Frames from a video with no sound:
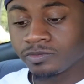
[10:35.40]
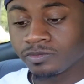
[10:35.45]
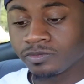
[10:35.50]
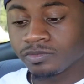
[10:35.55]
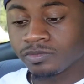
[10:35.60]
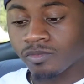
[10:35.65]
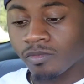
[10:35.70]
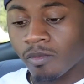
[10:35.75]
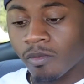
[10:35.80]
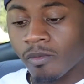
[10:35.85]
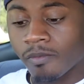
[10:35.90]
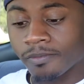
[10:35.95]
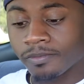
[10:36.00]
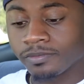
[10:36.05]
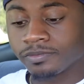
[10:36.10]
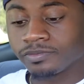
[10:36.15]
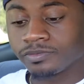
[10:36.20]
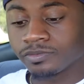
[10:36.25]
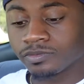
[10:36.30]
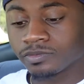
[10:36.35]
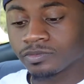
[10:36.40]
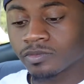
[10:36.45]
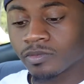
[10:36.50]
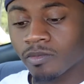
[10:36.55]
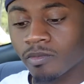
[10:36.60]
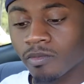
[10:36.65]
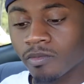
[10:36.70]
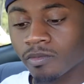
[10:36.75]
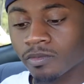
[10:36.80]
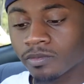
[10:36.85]

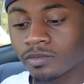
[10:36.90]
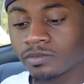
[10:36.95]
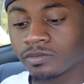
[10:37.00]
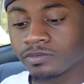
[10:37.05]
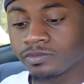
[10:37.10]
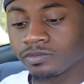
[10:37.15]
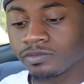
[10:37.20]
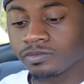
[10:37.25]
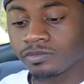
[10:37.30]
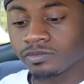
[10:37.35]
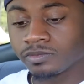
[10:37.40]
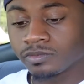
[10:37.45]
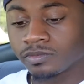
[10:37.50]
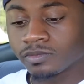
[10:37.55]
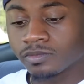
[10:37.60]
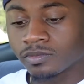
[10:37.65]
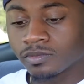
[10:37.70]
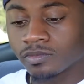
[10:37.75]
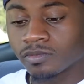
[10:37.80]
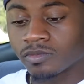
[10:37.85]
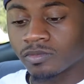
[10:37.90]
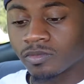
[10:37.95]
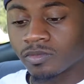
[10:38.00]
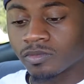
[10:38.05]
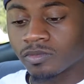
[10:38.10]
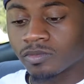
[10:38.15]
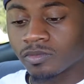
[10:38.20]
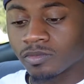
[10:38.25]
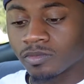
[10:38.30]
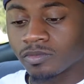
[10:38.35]

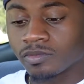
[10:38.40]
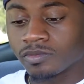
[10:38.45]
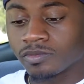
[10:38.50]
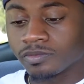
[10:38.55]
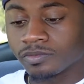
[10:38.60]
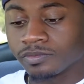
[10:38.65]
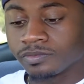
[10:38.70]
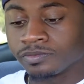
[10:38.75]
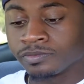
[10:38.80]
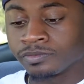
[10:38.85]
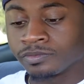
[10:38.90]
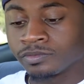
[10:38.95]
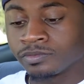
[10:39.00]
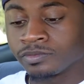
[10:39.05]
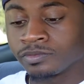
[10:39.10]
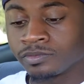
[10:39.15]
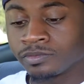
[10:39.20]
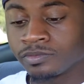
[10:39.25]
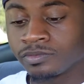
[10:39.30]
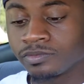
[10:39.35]
(silent)